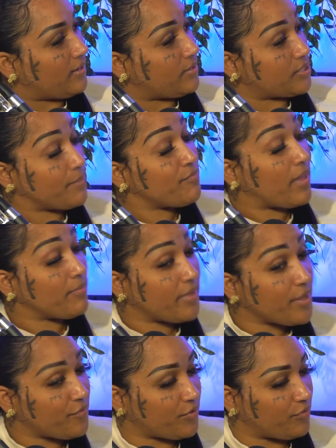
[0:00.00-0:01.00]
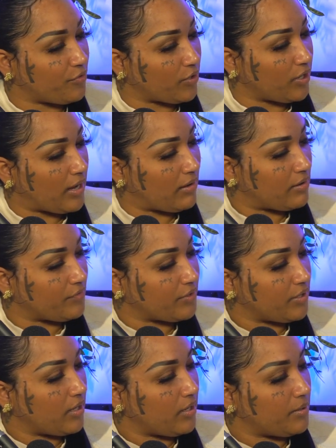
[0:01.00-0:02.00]
That's something I'm thankful for.
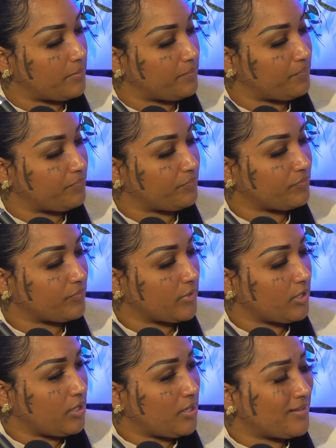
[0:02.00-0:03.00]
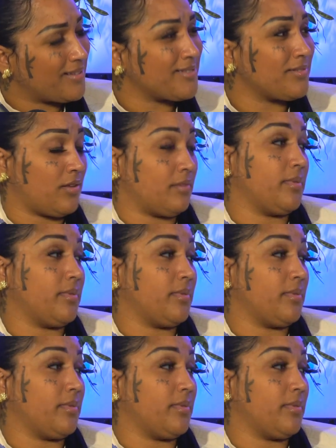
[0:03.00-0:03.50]
However, it's a lot of